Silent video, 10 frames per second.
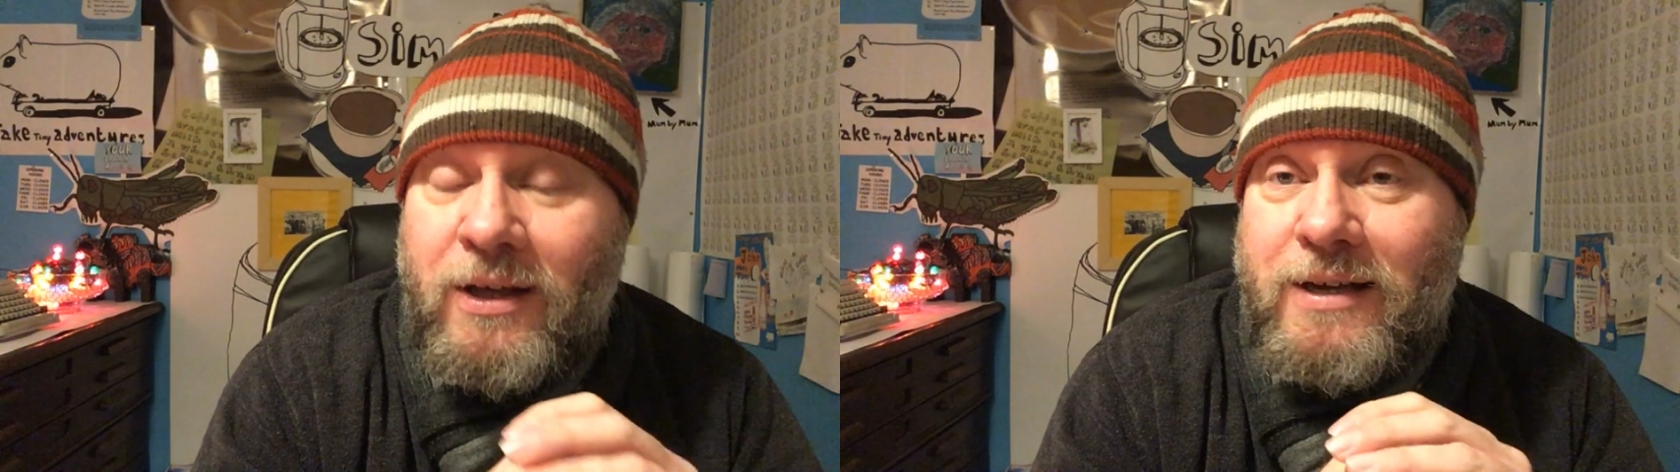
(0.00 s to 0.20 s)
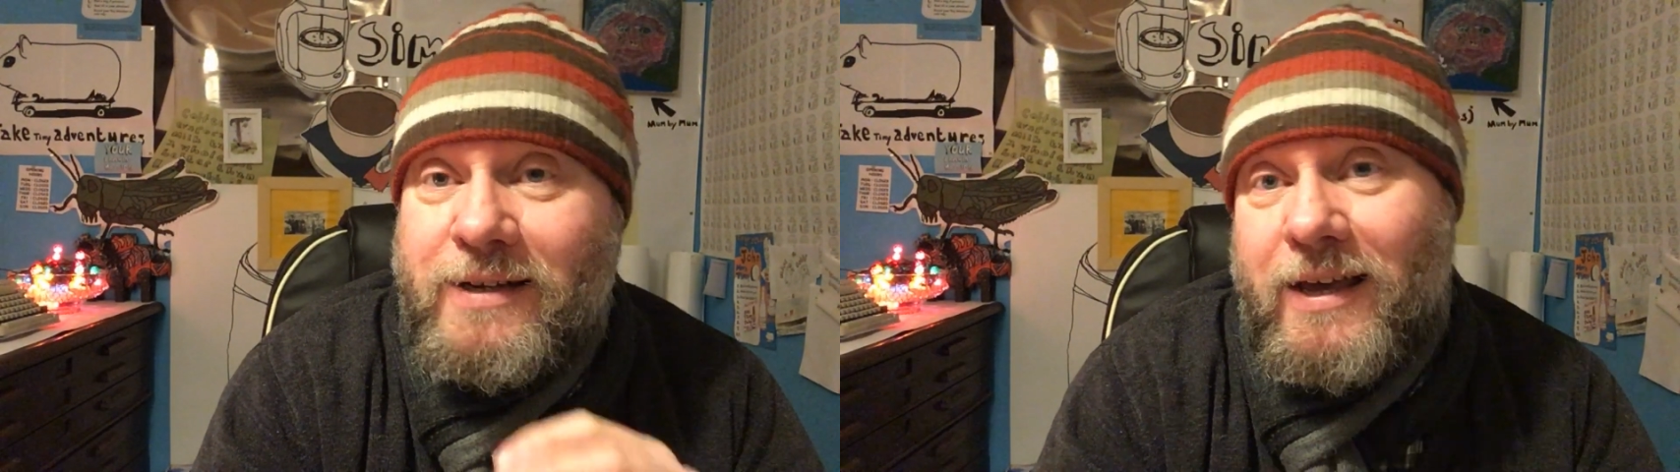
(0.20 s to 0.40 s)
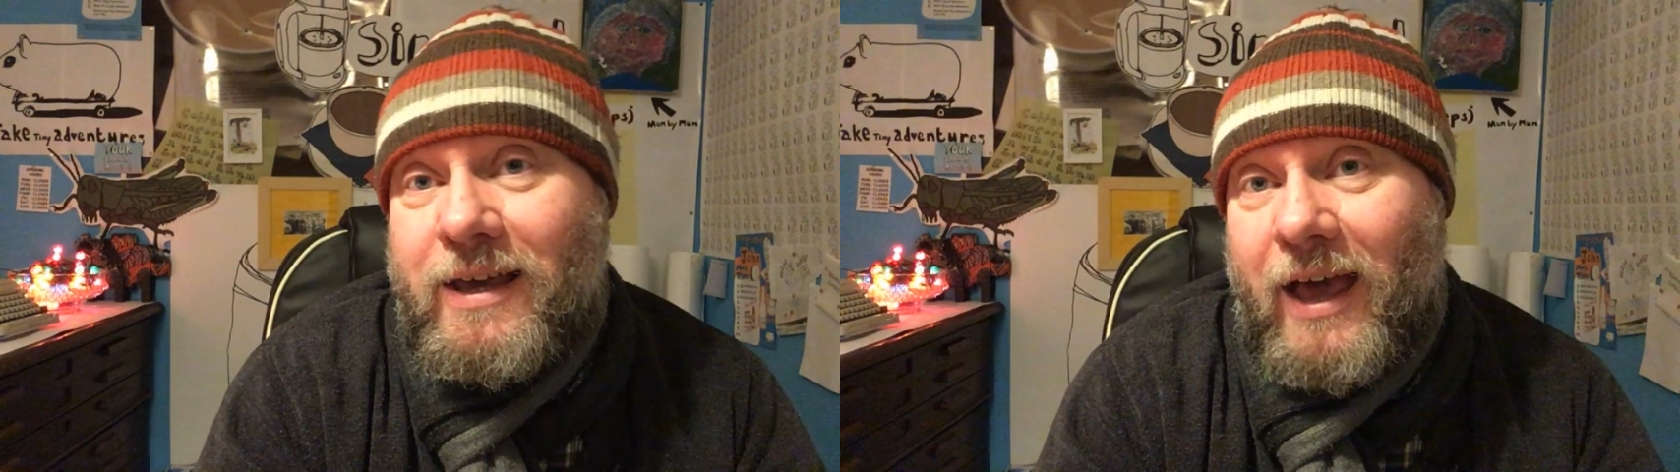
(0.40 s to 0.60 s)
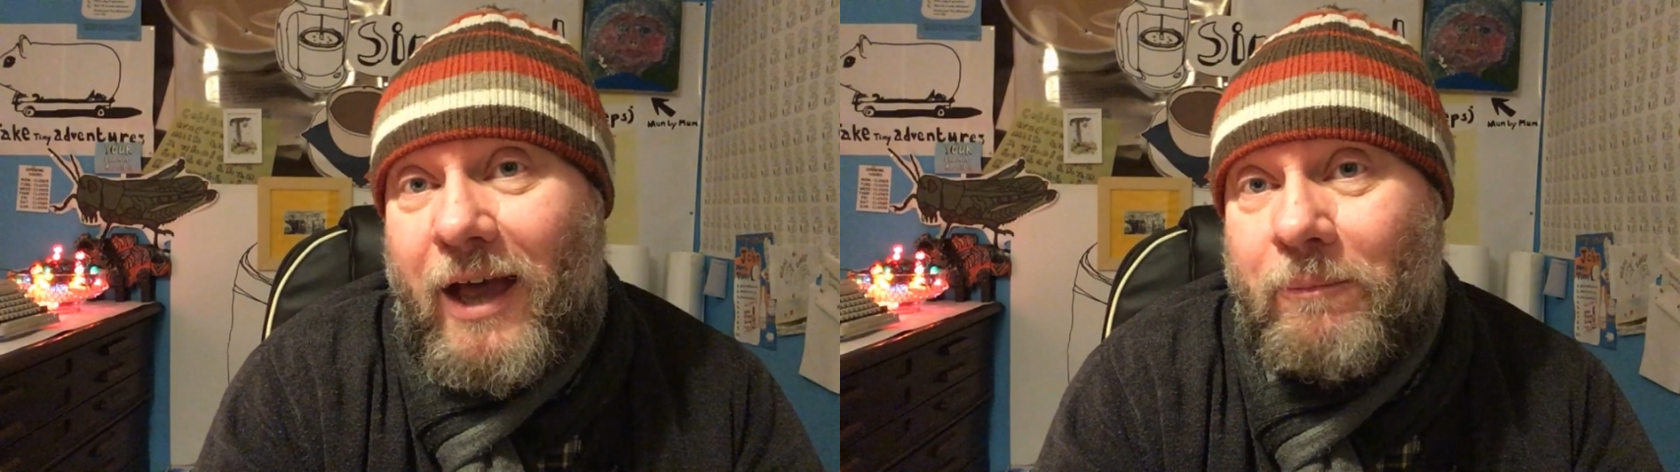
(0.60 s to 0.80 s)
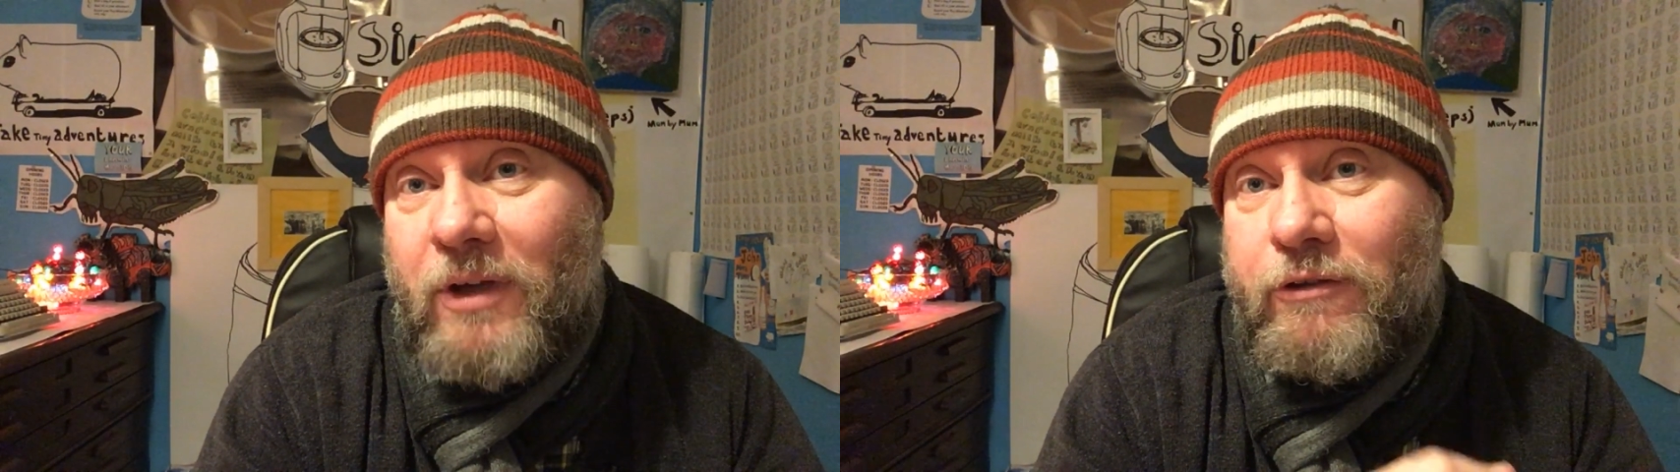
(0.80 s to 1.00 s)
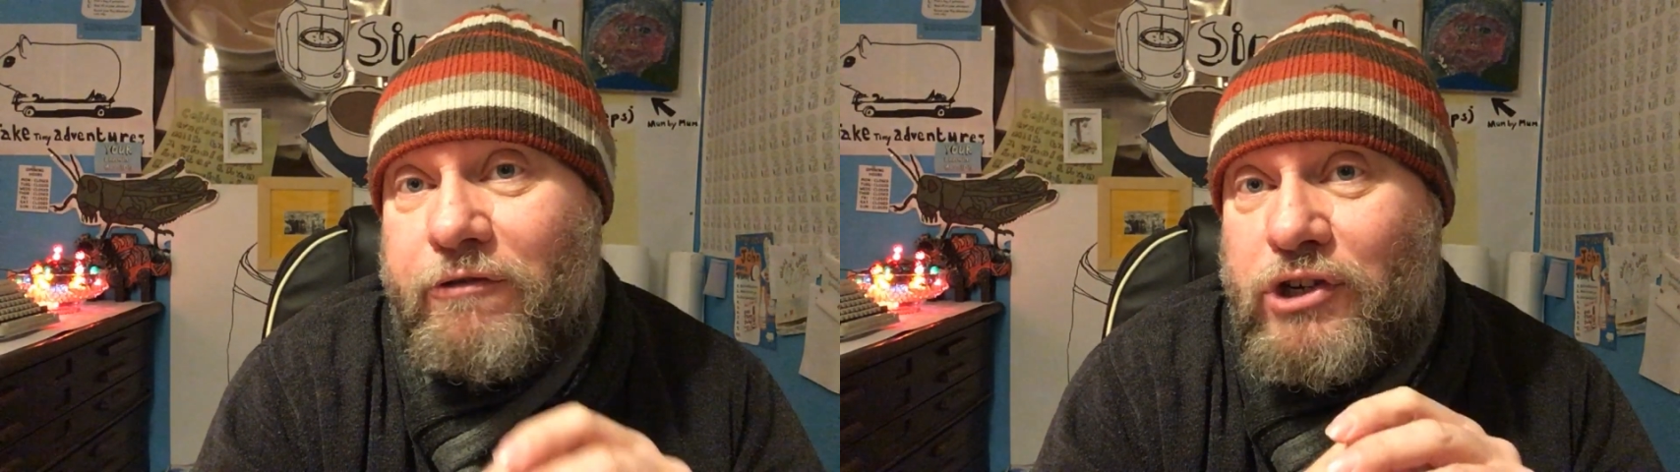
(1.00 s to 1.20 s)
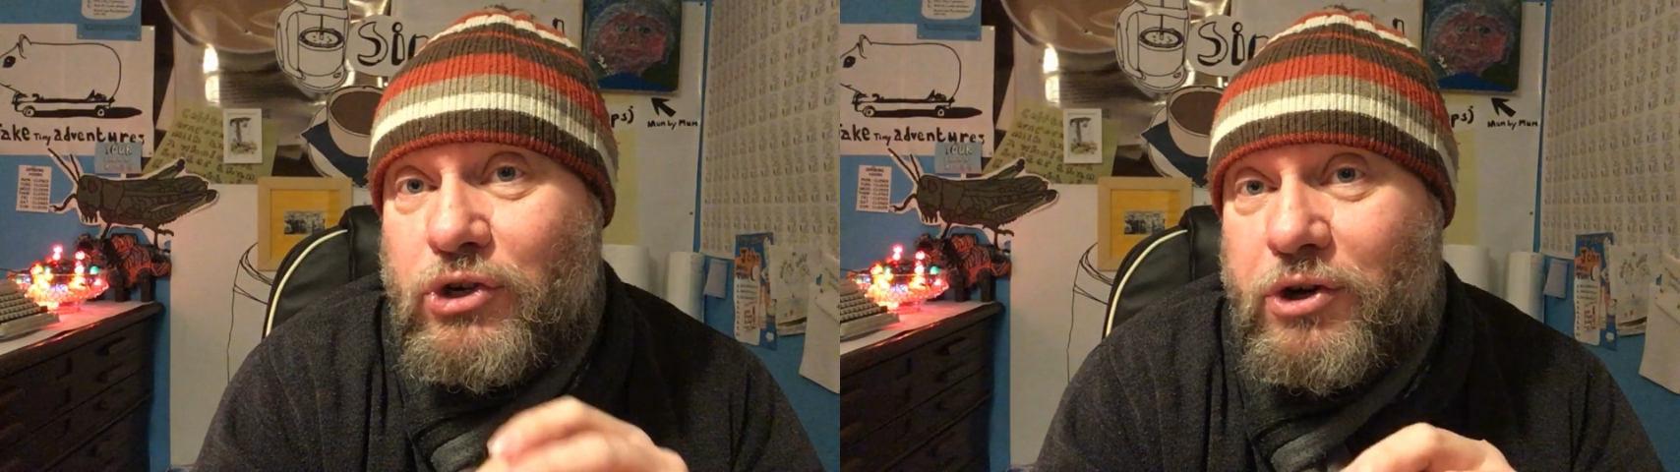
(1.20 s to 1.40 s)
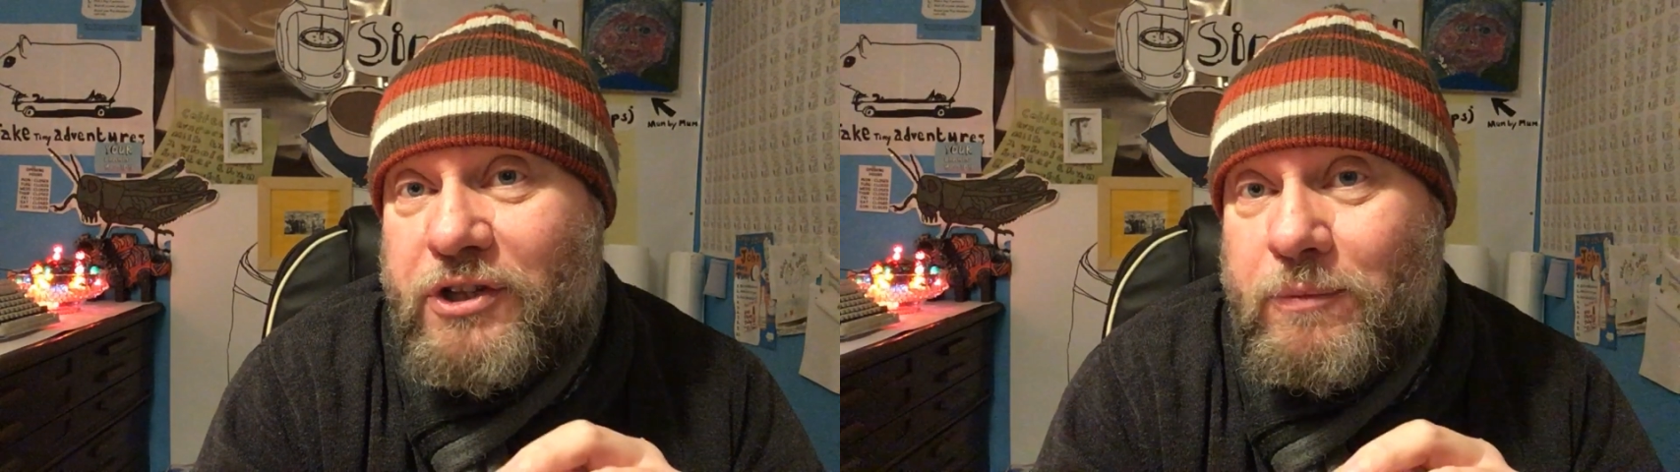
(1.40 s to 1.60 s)
Take care. If you've
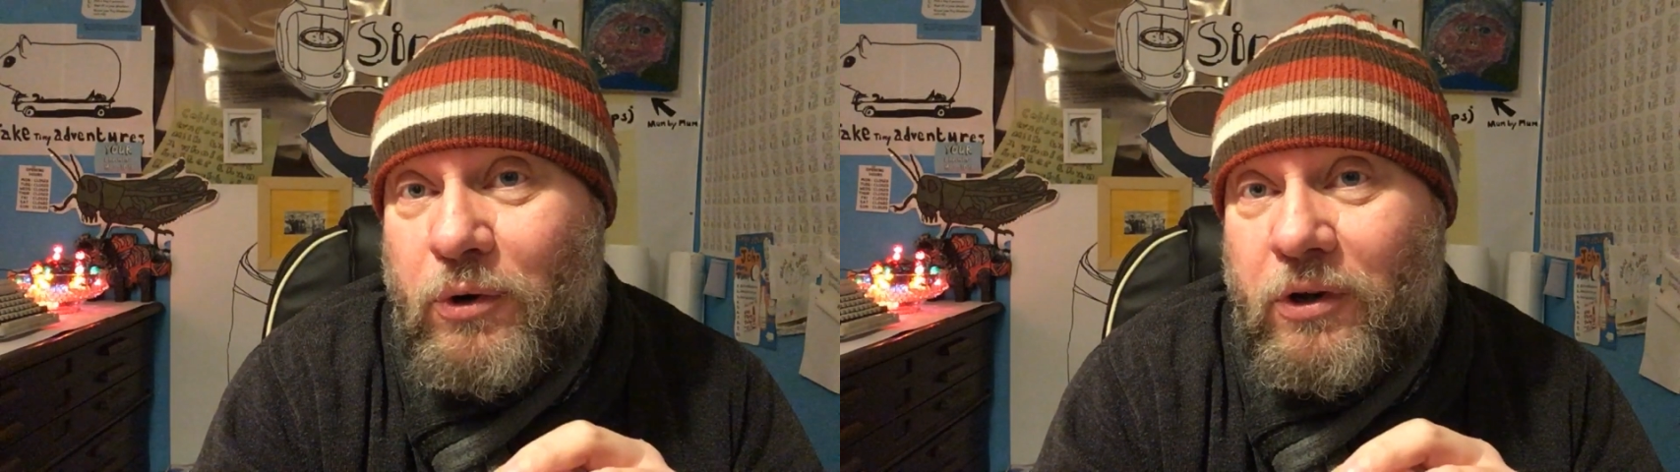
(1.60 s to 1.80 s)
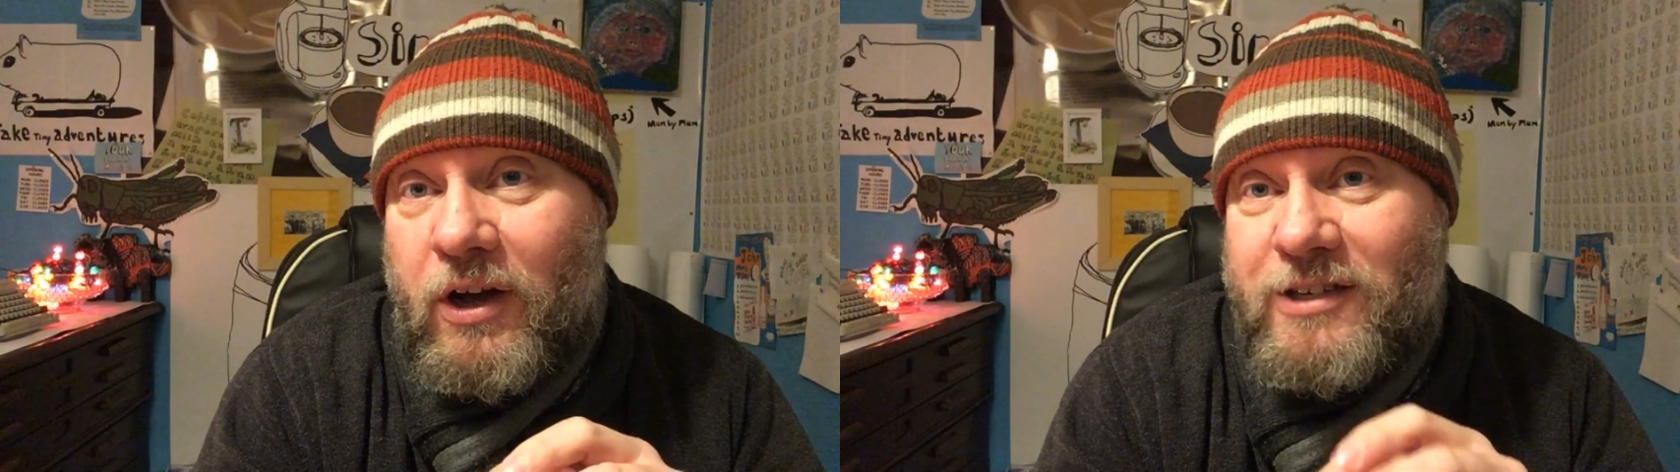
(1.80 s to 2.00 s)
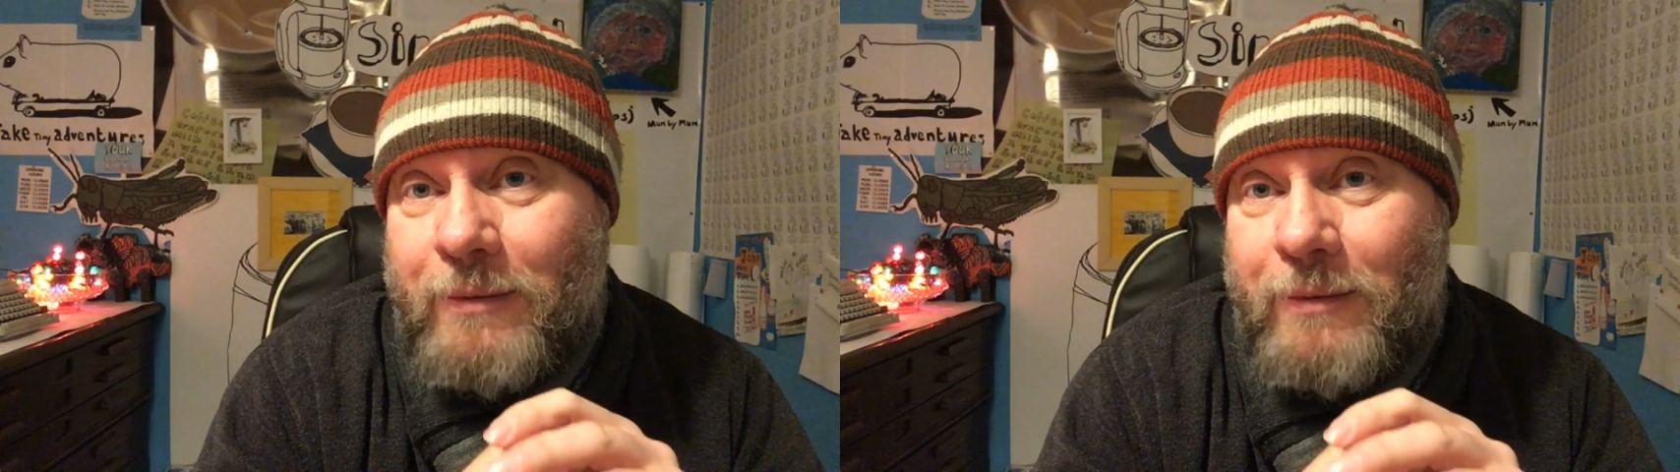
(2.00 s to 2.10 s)
enjoyed this podcast,